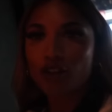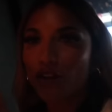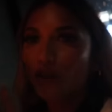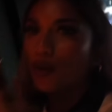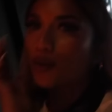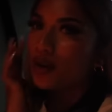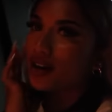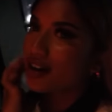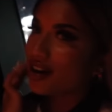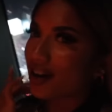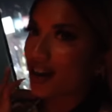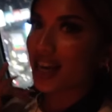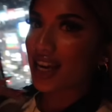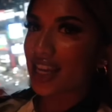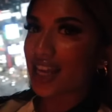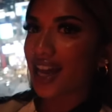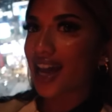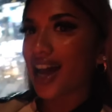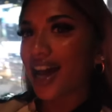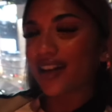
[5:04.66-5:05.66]
so we're
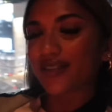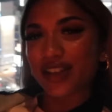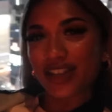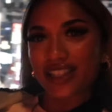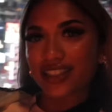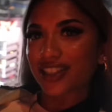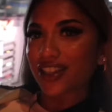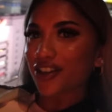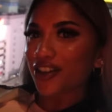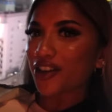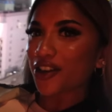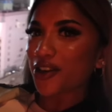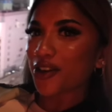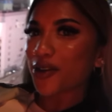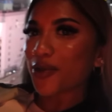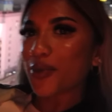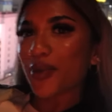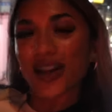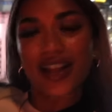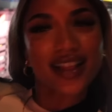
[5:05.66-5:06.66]
currently having
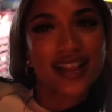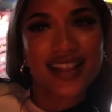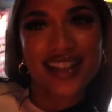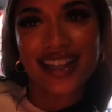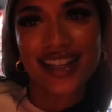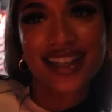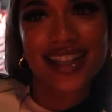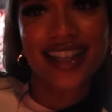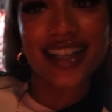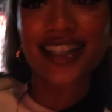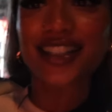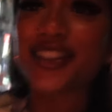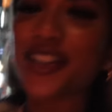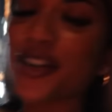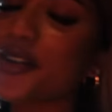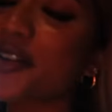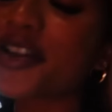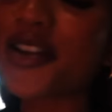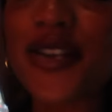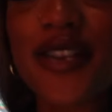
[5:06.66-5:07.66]
dinner with the
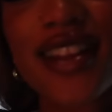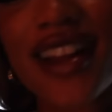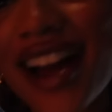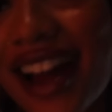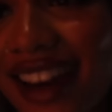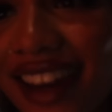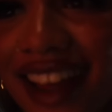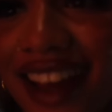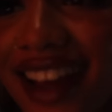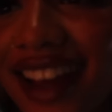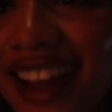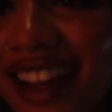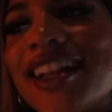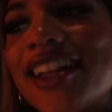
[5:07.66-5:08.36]
Tokyo skyline,